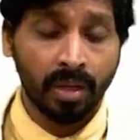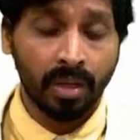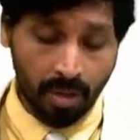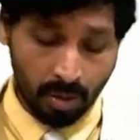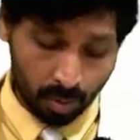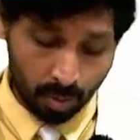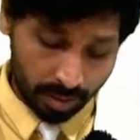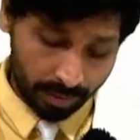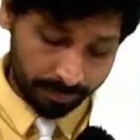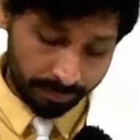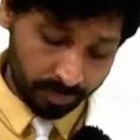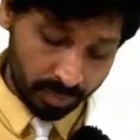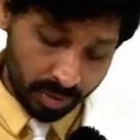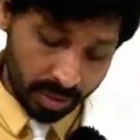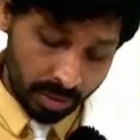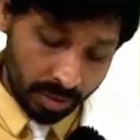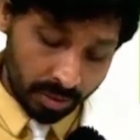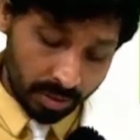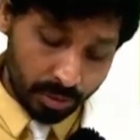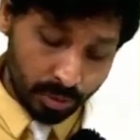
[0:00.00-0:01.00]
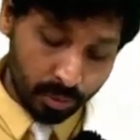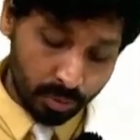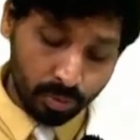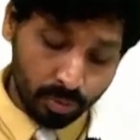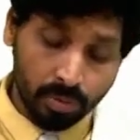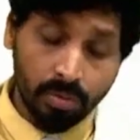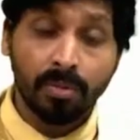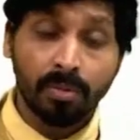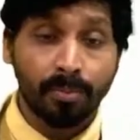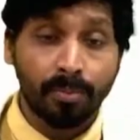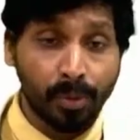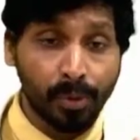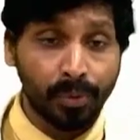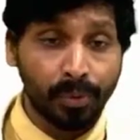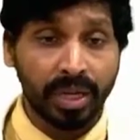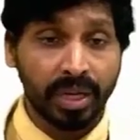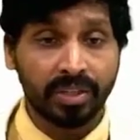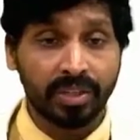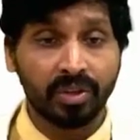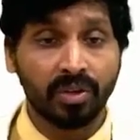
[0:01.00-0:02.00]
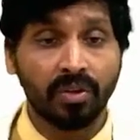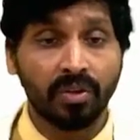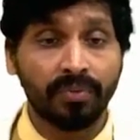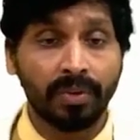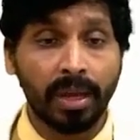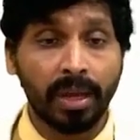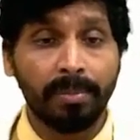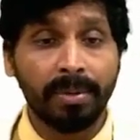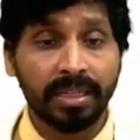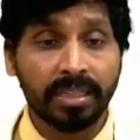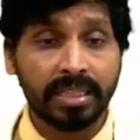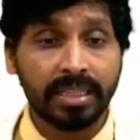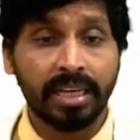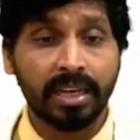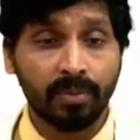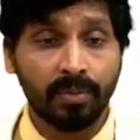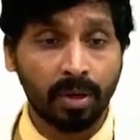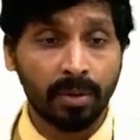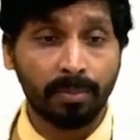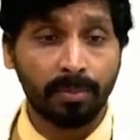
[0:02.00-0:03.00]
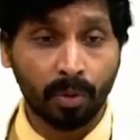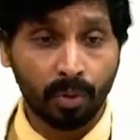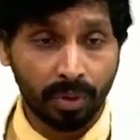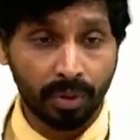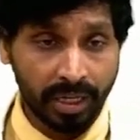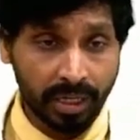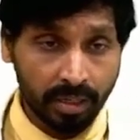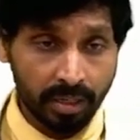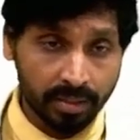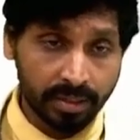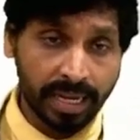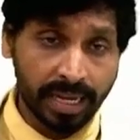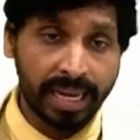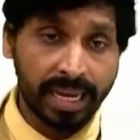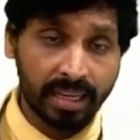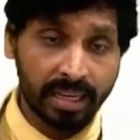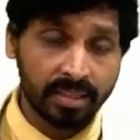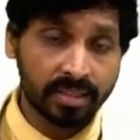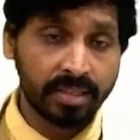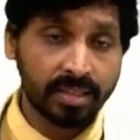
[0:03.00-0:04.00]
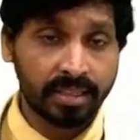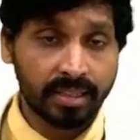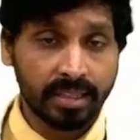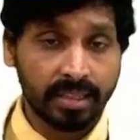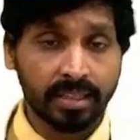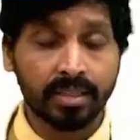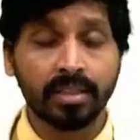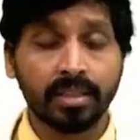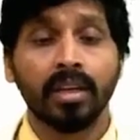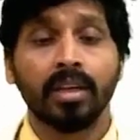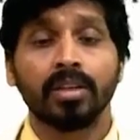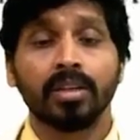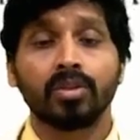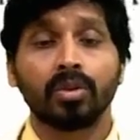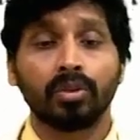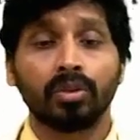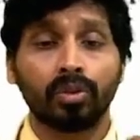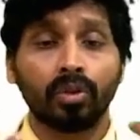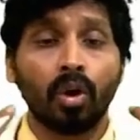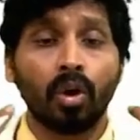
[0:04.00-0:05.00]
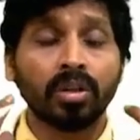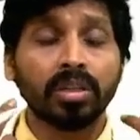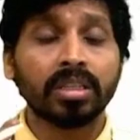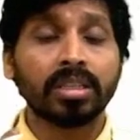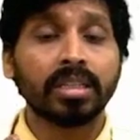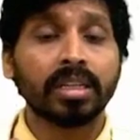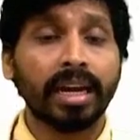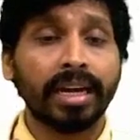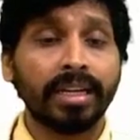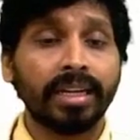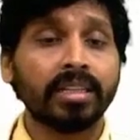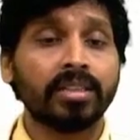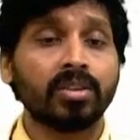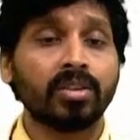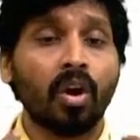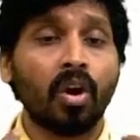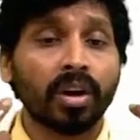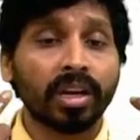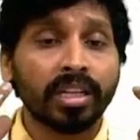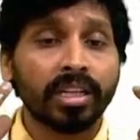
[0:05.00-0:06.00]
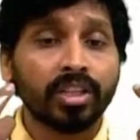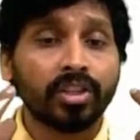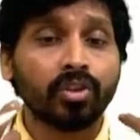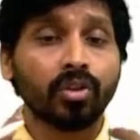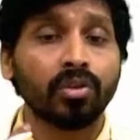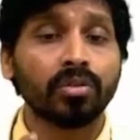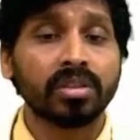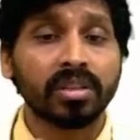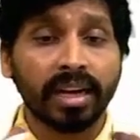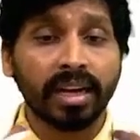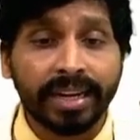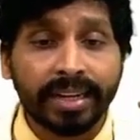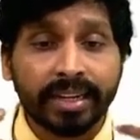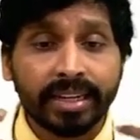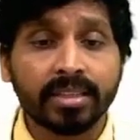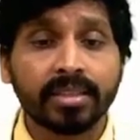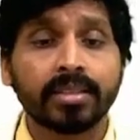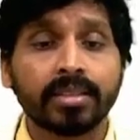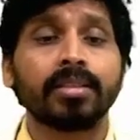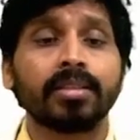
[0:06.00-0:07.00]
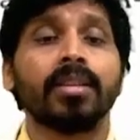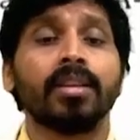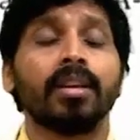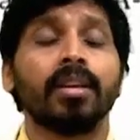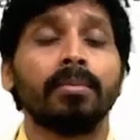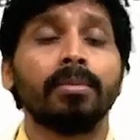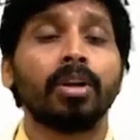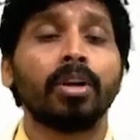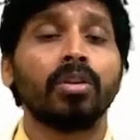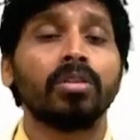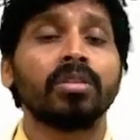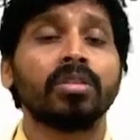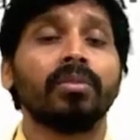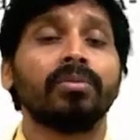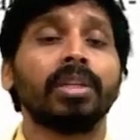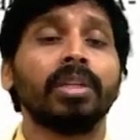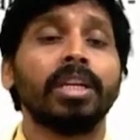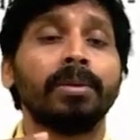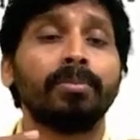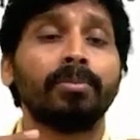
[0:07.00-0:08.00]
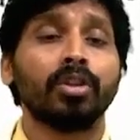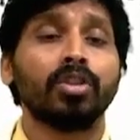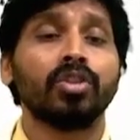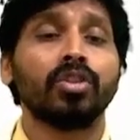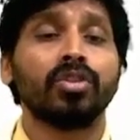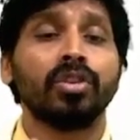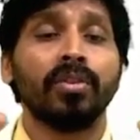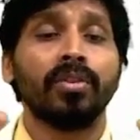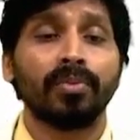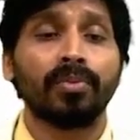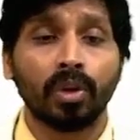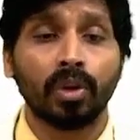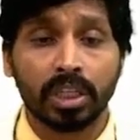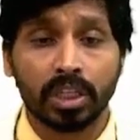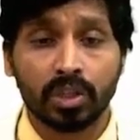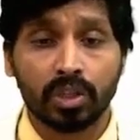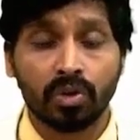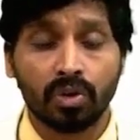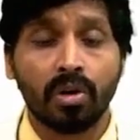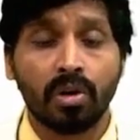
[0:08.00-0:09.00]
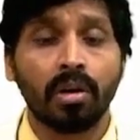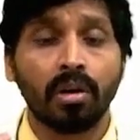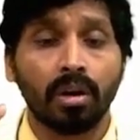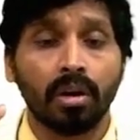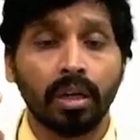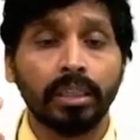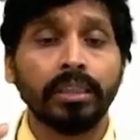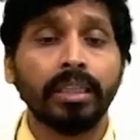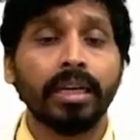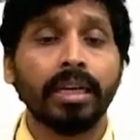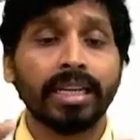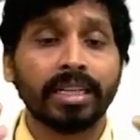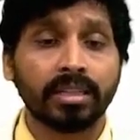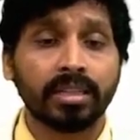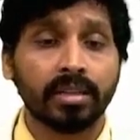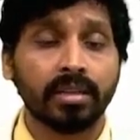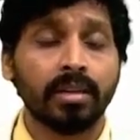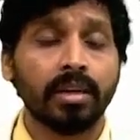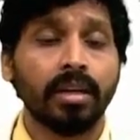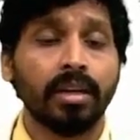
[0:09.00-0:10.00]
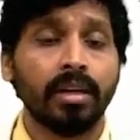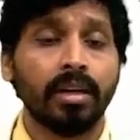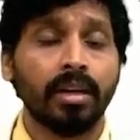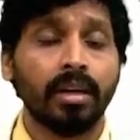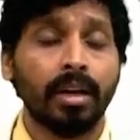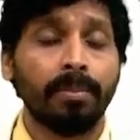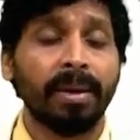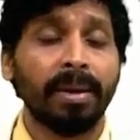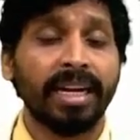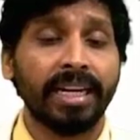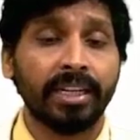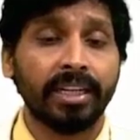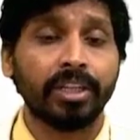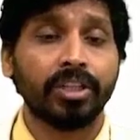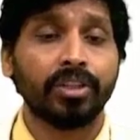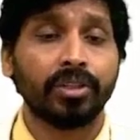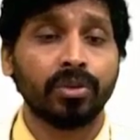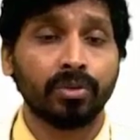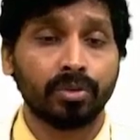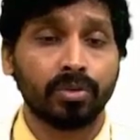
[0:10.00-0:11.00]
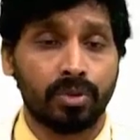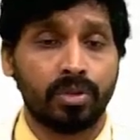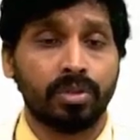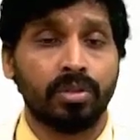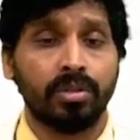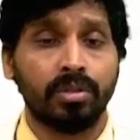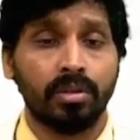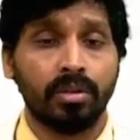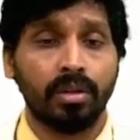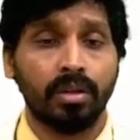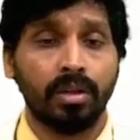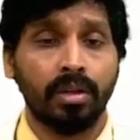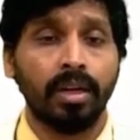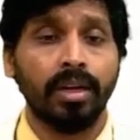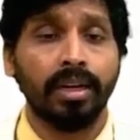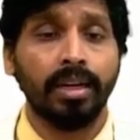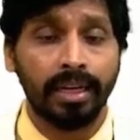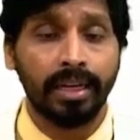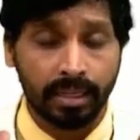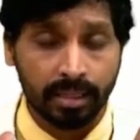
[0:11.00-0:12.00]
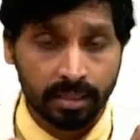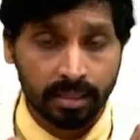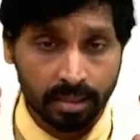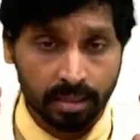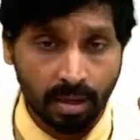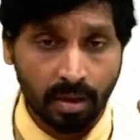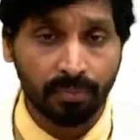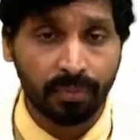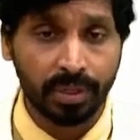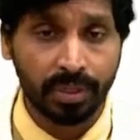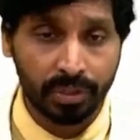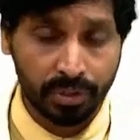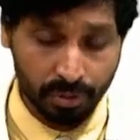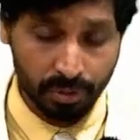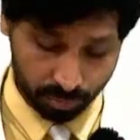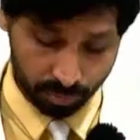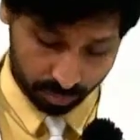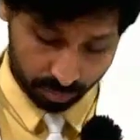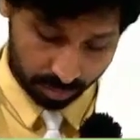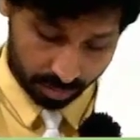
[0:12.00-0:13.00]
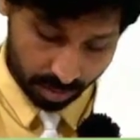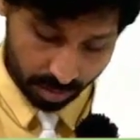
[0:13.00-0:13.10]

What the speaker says: Okay, due to mutation of ABCA1 protein, Tangiers disease. So tonsillitis, orange tonsillitis, because of the deposition of cholesterol in the extra hepatic tissues, like in soft tissues.